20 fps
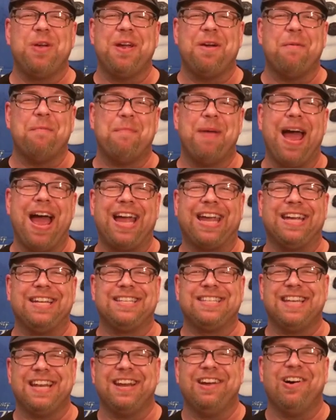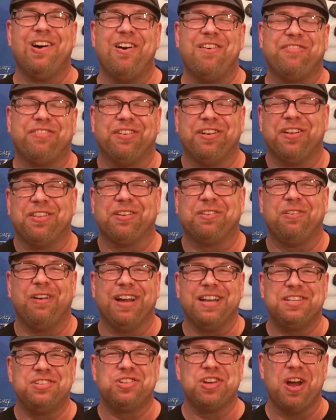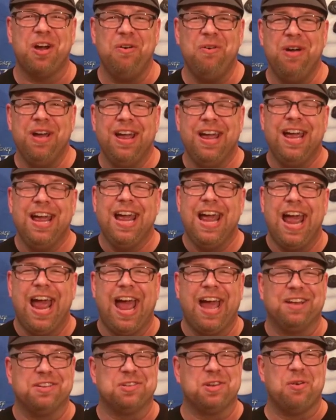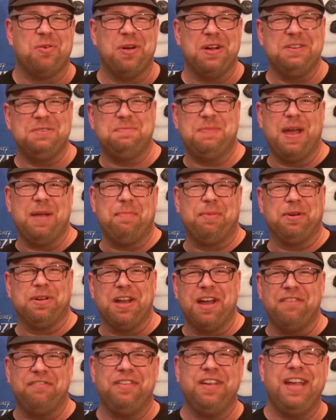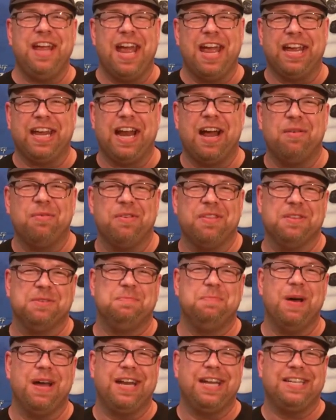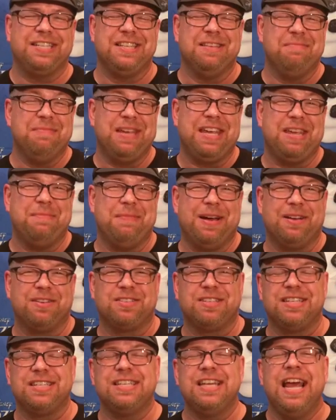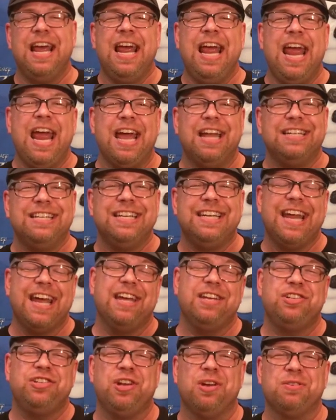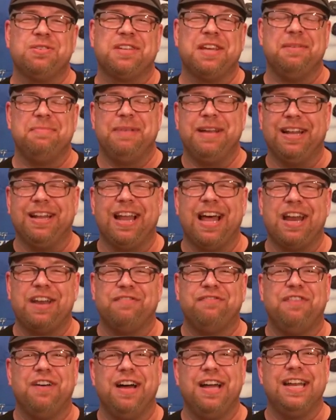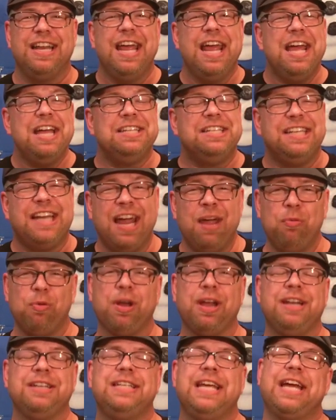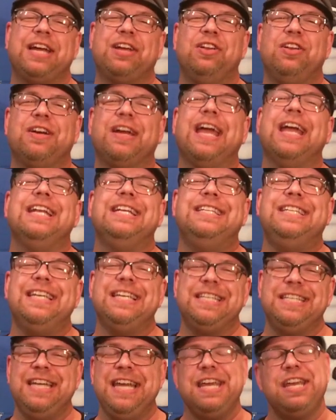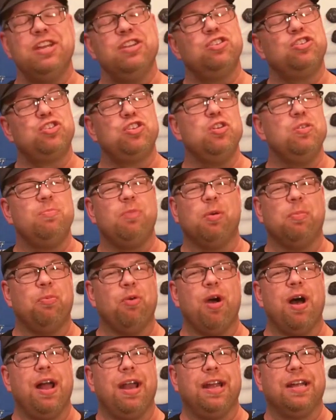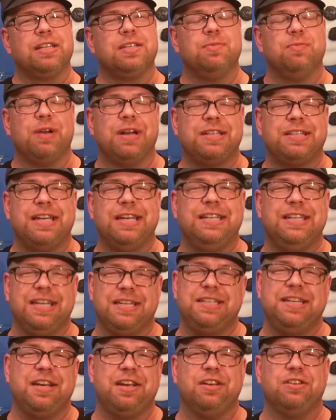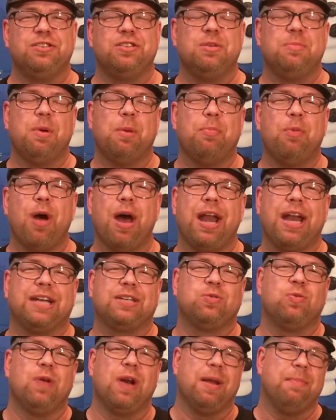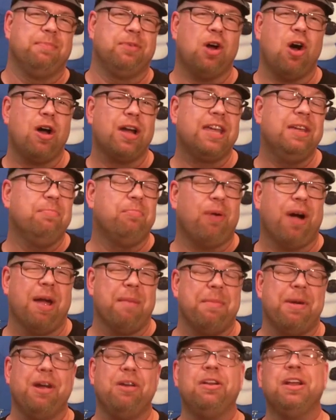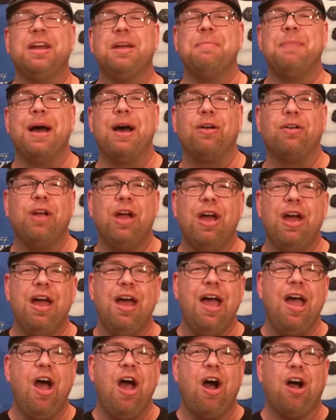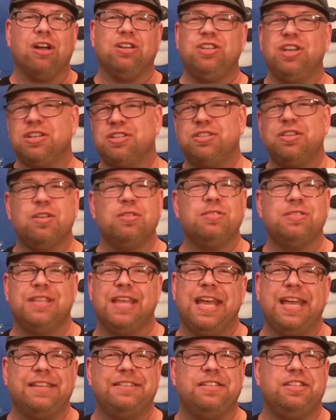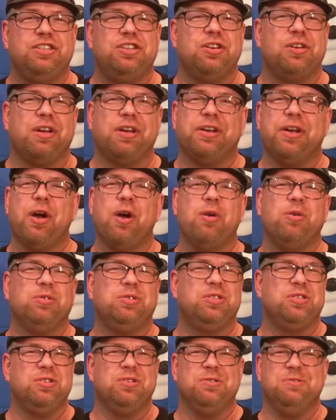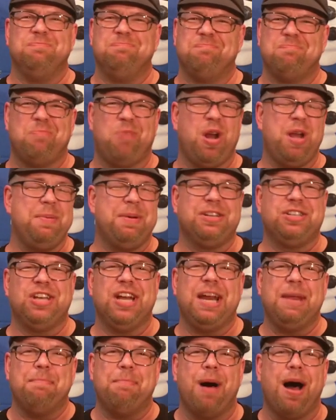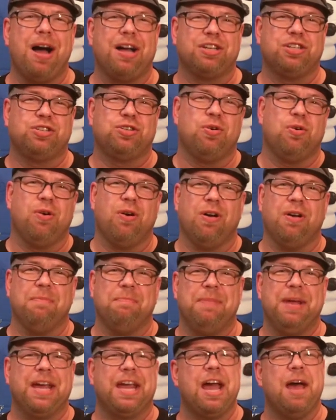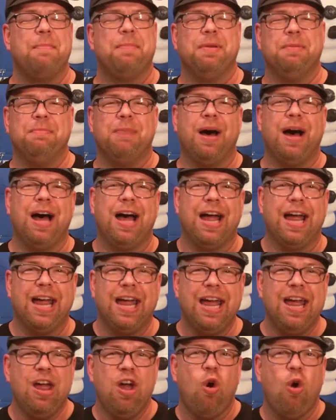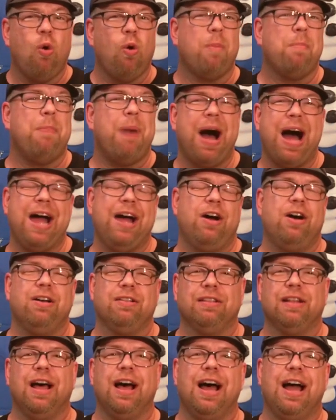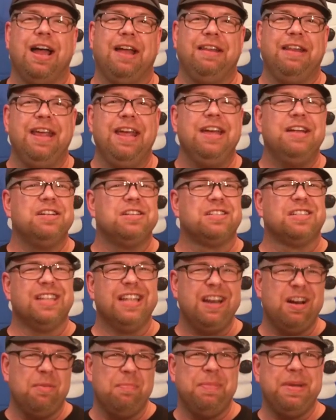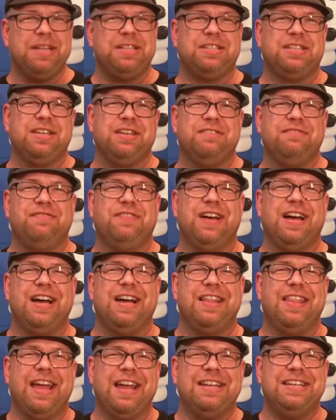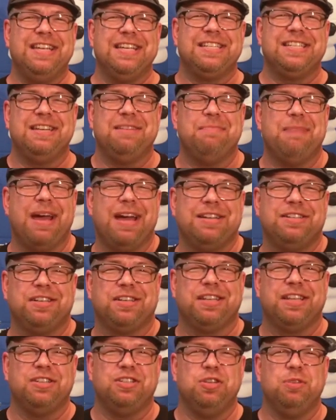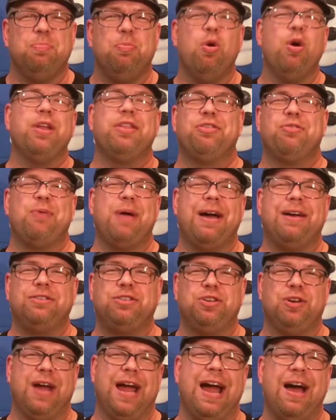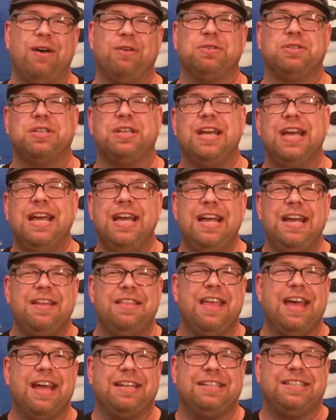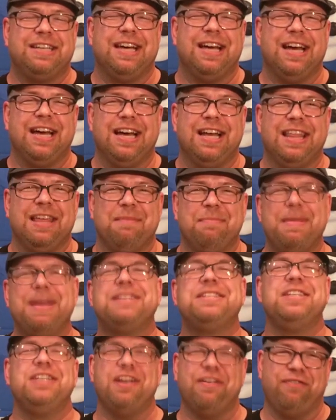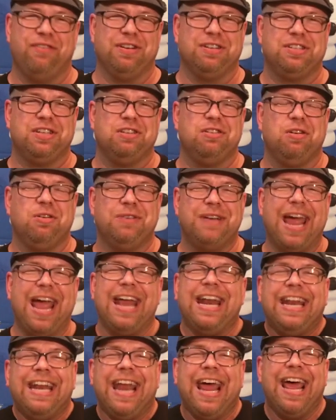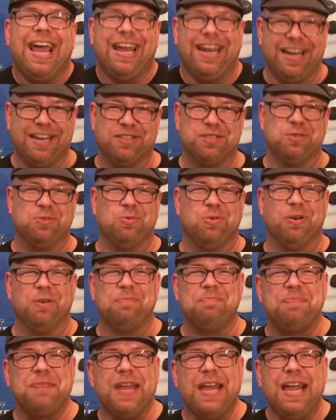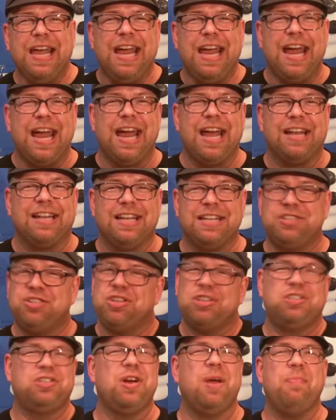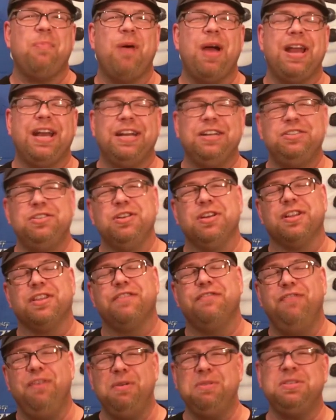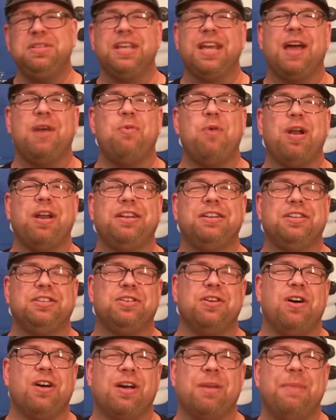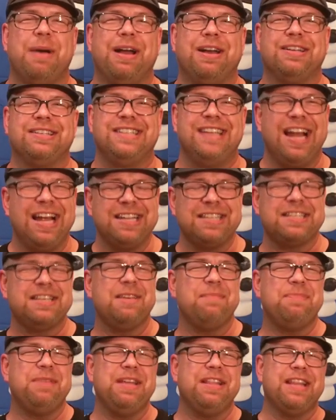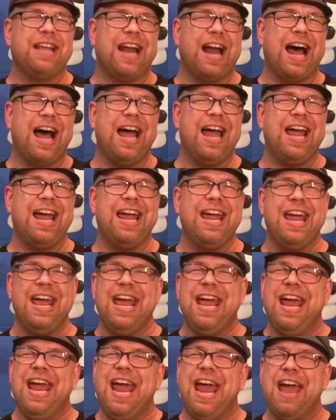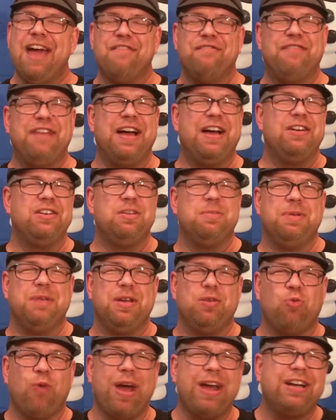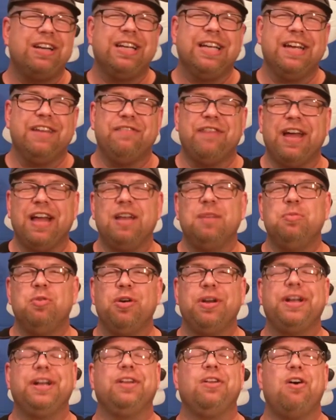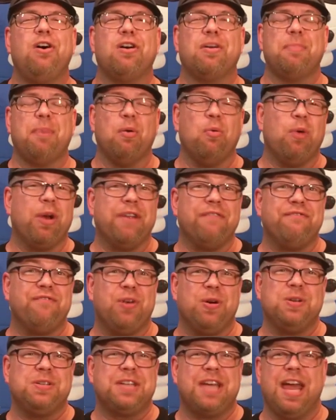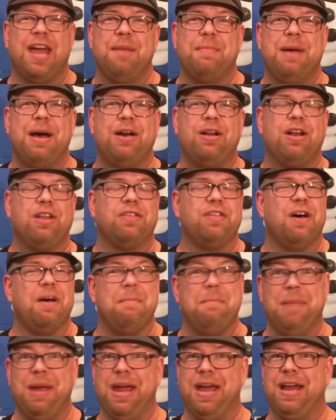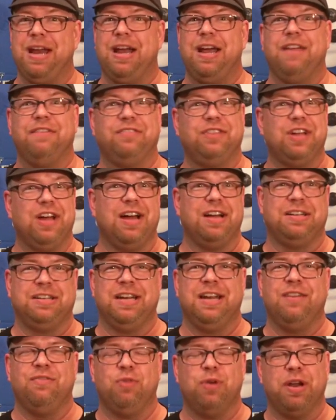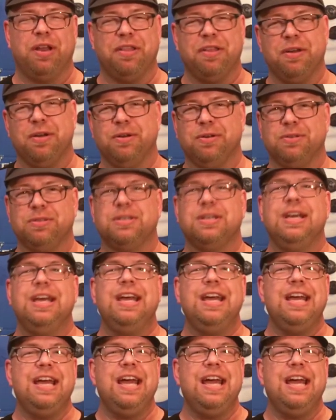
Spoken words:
We are back at City Hall for another great show. As always, Paper Duffy hanging out with his buddies, the Mickey Mouses. And today's show is going to be a lot of fun. Today we're going to take a look at Disney consumer products. And when I say Disney consumer products, what I'm talking primarily about are just those things that you can go to pretty much any box store and pick up and buy, or buy online. Those little bits of that Disney magic that you put throughout your house that makes a difference in your day-to-day, as it were. And let's just jump right into it. The first thing I wanted to talk about is not something that I have found to be readily available any longer, but when it first came out, I thought, man, I have got to have one of those.